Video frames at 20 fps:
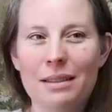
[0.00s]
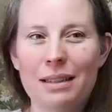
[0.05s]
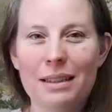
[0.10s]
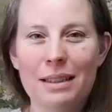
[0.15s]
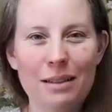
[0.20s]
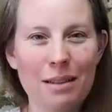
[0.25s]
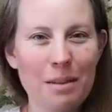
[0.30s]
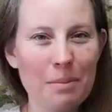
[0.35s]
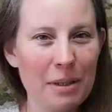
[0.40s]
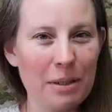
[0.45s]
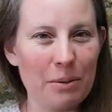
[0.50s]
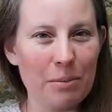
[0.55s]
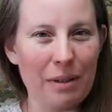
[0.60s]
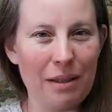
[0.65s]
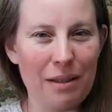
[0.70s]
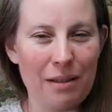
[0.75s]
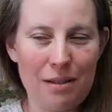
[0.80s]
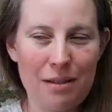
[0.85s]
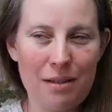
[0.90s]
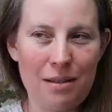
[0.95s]
a little bit with
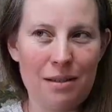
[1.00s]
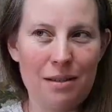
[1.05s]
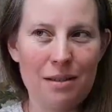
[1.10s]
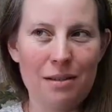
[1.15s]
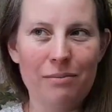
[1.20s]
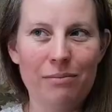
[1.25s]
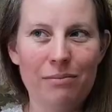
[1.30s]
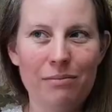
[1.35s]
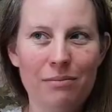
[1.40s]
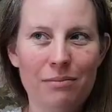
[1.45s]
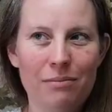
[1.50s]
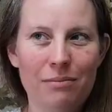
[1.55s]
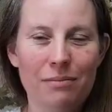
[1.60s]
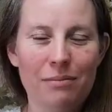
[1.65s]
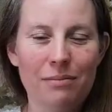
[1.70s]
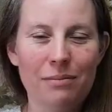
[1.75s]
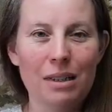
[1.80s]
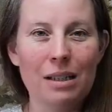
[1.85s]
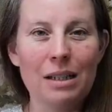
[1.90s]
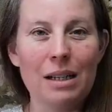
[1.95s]
this
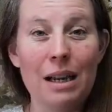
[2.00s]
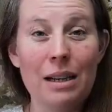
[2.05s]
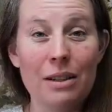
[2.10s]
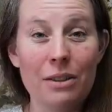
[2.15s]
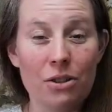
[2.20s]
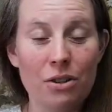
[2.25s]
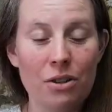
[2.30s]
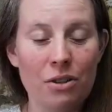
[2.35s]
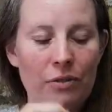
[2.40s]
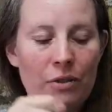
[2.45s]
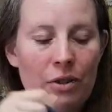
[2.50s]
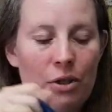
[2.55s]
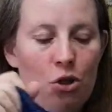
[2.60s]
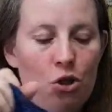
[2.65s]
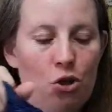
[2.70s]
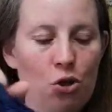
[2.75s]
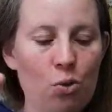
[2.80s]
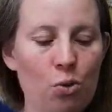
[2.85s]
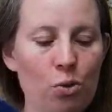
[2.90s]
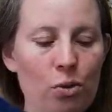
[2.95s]
colors of the
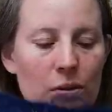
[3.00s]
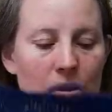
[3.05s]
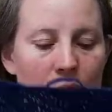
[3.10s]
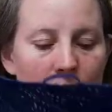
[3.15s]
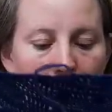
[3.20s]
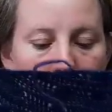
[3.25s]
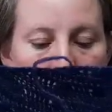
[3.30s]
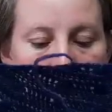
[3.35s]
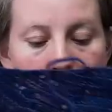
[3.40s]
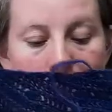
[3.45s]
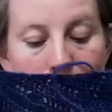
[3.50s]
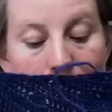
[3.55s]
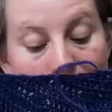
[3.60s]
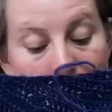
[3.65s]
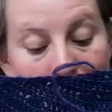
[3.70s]
shawl, so